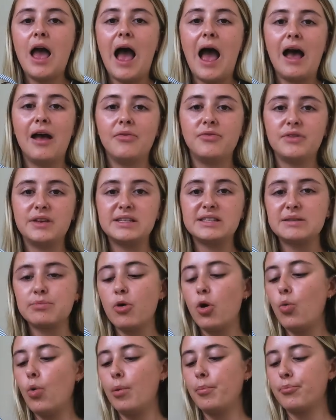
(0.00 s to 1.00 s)
and this
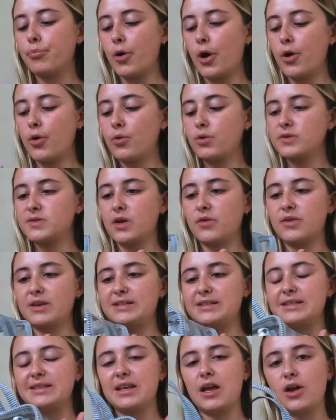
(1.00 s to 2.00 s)
small one broke, so
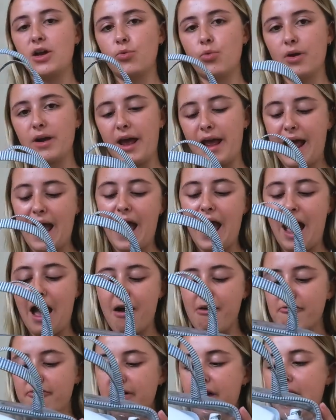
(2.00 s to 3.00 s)
this is the only one I
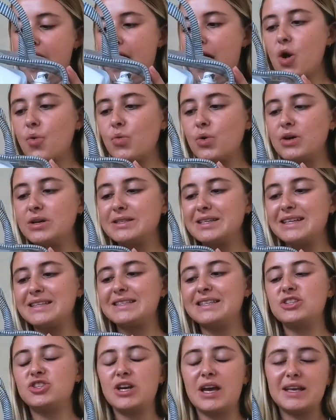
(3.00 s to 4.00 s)
have. I would
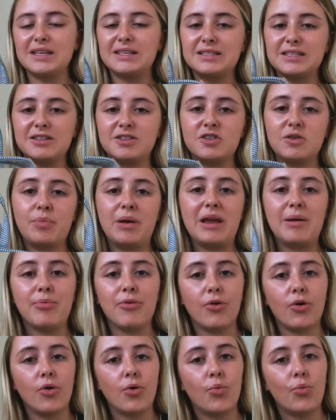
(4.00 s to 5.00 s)
suggest to
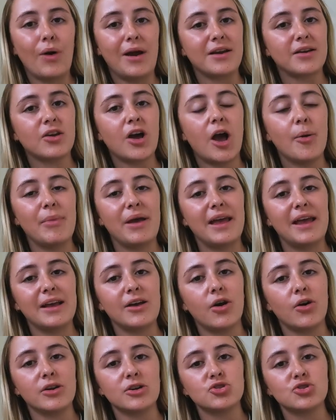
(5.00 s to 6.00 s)
people when
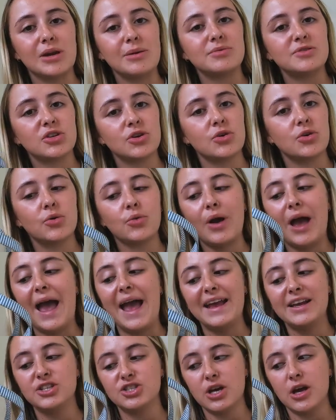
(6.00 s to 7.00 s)
coming on a trip to
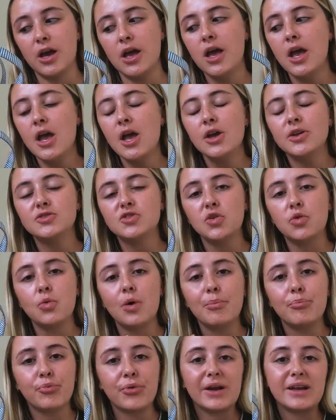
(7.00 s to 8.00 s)
Asia to
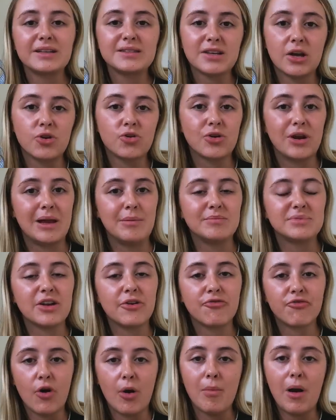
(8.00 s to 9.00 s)
bring sun creams
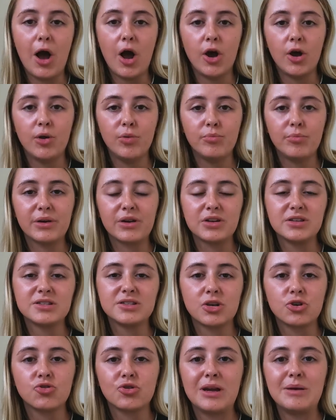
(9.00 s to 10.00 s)
from home, because
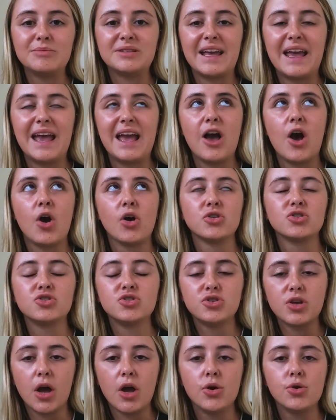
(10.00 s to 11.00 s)
sun creams here are
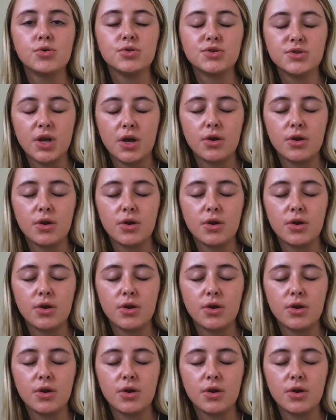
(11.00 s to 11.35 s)
so